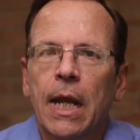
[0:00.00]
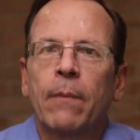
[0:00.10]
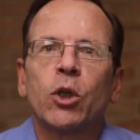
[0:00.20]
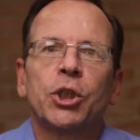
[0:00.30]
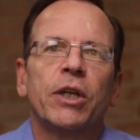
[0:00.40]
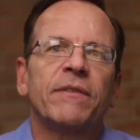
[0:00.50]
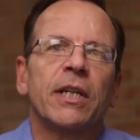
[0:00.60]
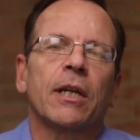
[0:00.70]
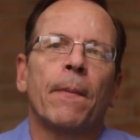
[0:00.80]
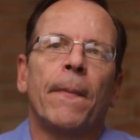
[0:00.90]
Now I'm going to shift
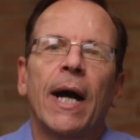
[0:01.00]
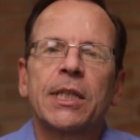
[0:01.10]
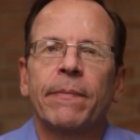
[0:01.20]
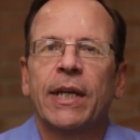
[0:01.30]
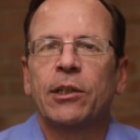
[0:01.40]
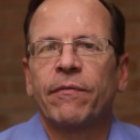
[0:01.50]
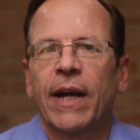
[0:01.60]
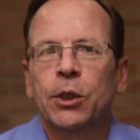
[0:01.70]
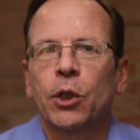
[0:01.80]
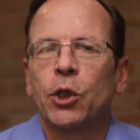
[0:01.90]
into composite
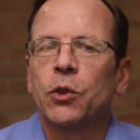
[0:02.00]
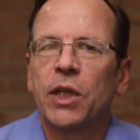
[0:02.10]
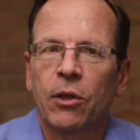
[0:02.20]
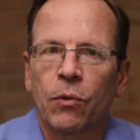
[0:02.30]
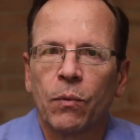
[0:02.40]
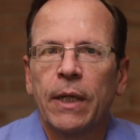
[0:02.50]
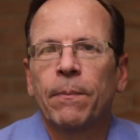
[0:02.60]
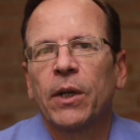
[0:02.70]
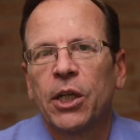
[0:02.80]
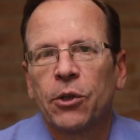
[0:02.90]
manufacturing using
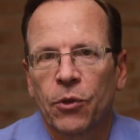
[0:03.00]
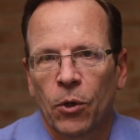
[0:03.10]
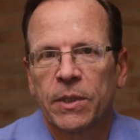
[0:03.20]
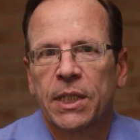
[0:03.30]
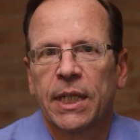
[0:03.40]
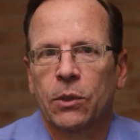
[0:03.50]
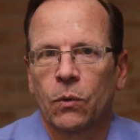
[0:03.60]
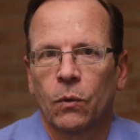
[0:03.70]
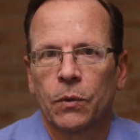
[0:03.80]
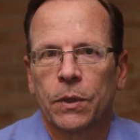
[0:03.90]
3D printed thermoset
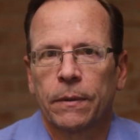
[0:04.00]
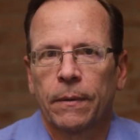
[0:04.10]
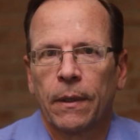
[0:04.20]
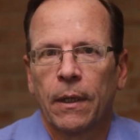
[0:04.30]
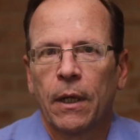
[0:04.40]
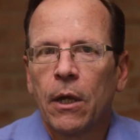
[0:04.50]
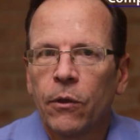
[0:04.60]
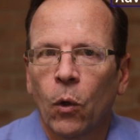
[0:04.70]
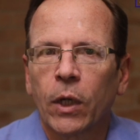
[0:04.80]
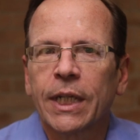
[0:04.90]
tools.
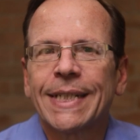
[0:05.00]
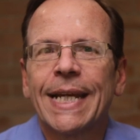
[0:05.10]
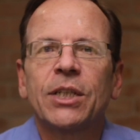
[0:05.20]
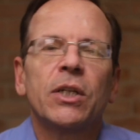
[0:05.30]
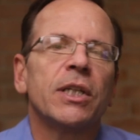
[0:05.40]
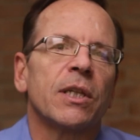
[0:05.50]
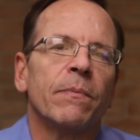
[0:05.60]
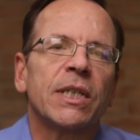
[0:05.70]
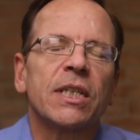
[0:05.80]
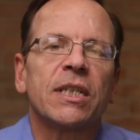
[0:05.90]
The organization is
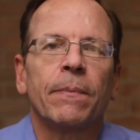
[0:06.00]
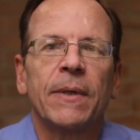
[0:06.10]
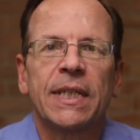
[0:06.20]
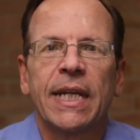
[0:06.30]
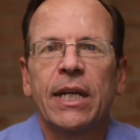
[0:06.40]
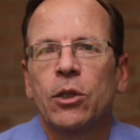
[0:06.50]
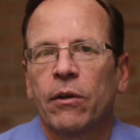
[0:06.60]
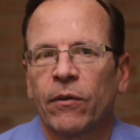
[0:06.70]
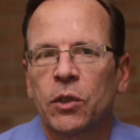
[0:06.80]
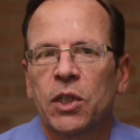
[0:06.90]
the Mississippi State
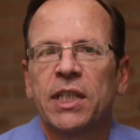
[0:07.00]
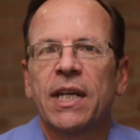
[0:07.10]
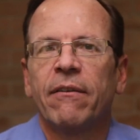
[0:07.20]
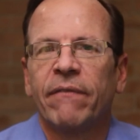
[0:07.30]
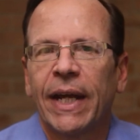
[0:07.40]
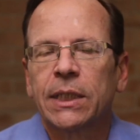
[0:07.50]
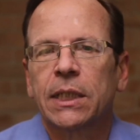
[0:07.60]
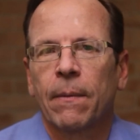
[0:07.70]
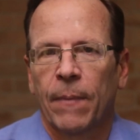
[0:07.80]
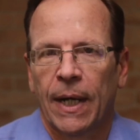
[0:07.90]
University's
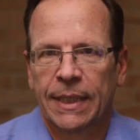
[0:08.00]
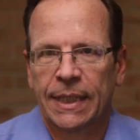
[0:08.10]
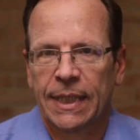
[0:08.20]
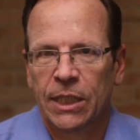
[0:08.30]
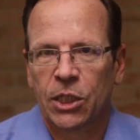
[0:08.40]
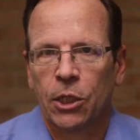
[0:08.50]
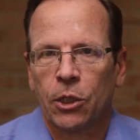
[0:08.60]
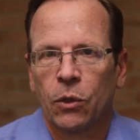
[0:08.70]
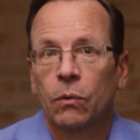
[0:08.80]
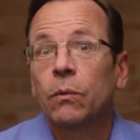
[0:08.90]
Advanced Composites
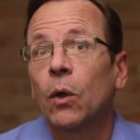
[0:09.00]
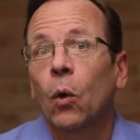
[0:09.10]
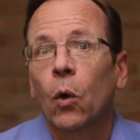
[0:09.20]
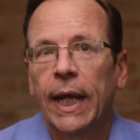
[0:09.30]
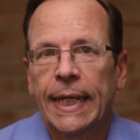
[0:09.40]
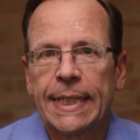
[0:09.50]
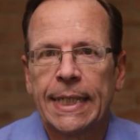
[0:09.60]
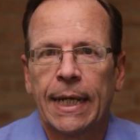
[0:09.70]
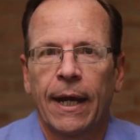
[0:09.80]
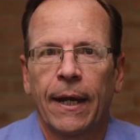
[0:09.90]
Institute, or
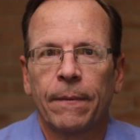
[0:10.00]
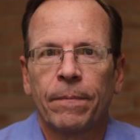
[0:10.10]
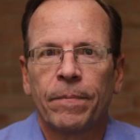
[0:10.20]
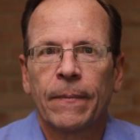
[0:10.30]
ACI.